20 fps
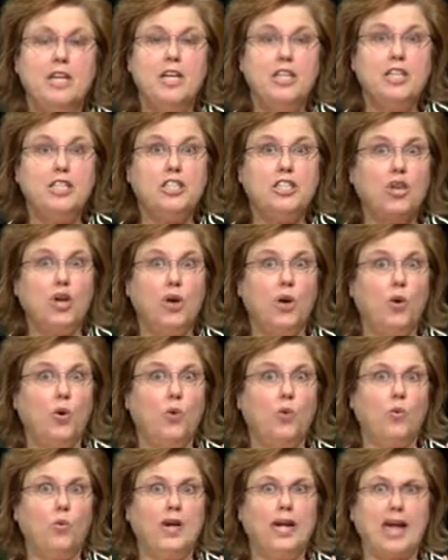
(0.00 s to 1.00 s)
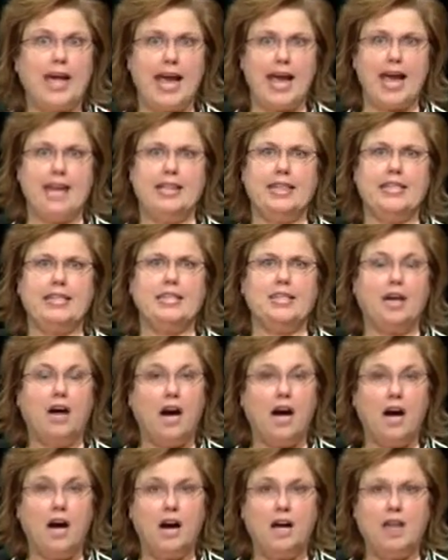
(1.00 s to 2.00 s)
So can the
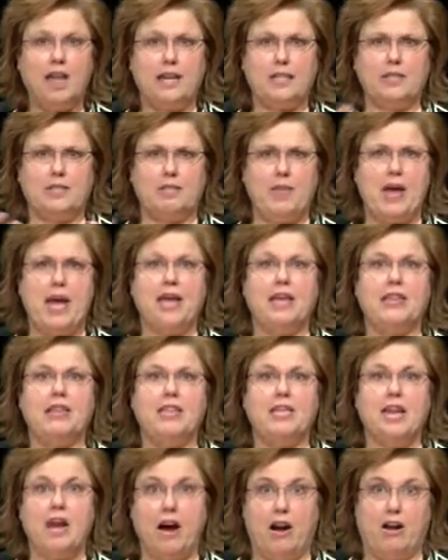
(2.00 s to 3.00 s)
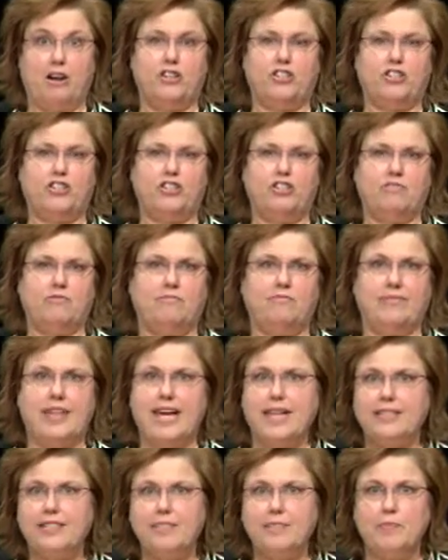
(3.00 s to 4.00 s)
tongue expand the arch?
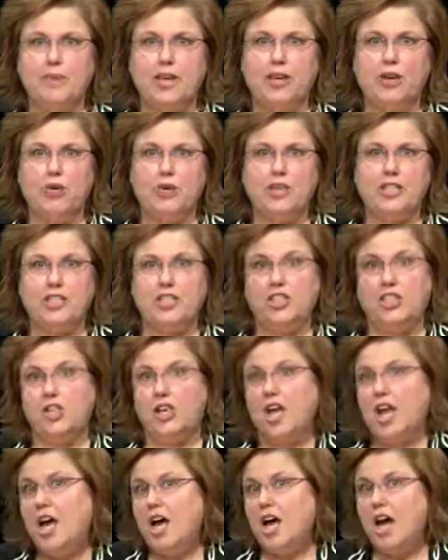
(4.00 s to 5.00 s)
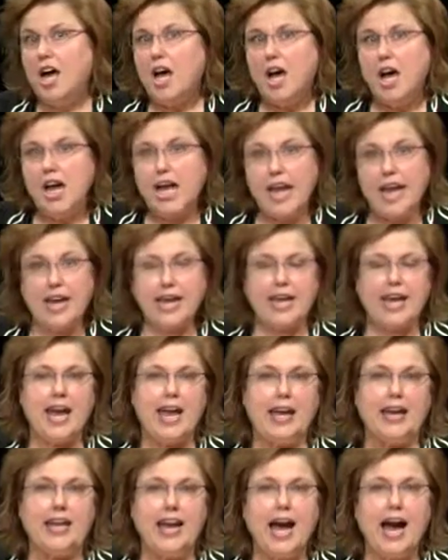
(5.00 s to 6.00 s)
That's the big question. It
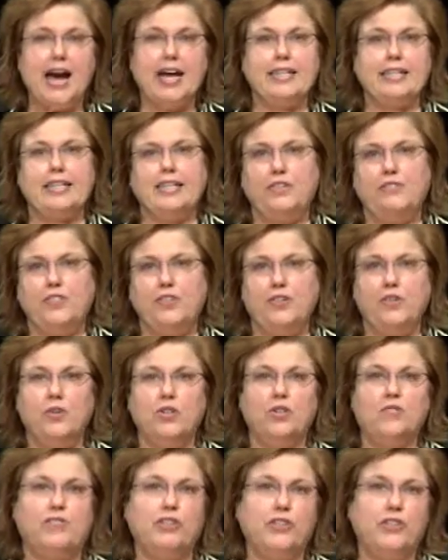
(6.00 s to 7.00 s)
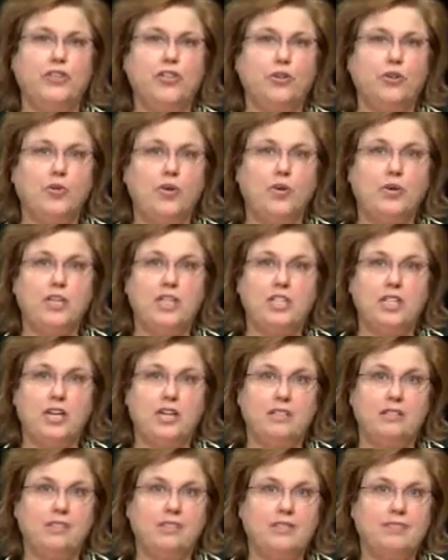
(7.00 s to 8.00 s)
cannot if you're a fully grown
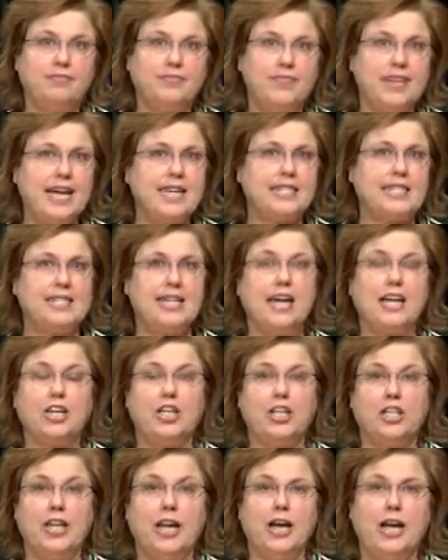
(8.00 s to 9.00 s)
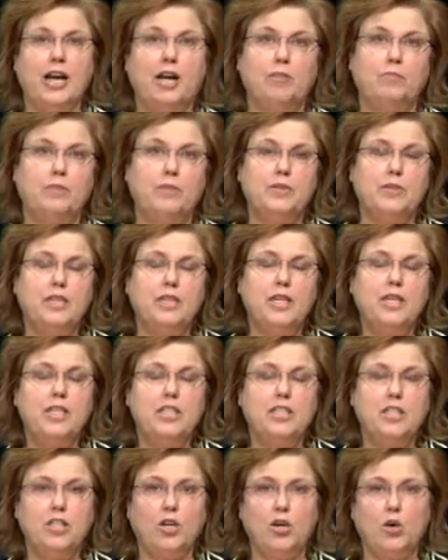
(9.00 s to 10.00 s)
adult. That's not going to help.
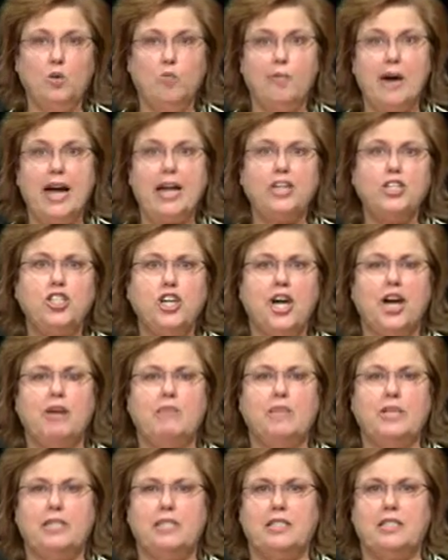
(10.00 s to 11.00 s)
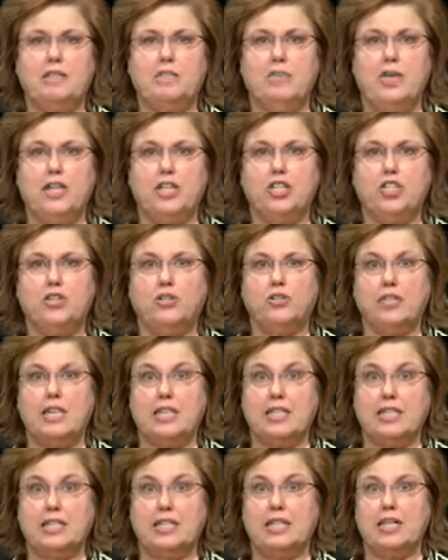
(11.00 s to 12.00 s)
So my job is to make sure
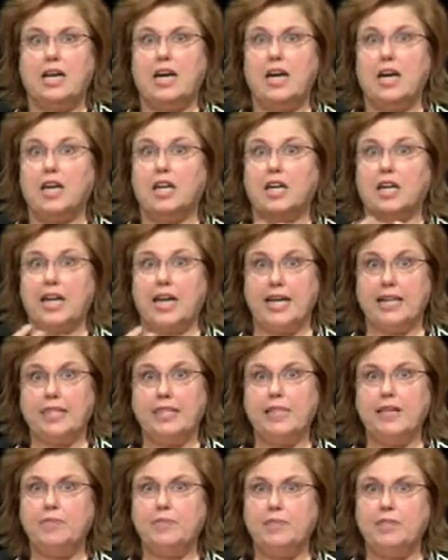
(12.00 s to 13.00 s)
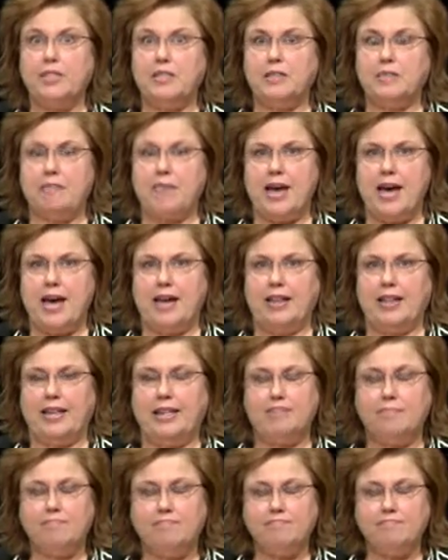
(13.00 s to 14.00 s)
that the tongue gets up to the palate,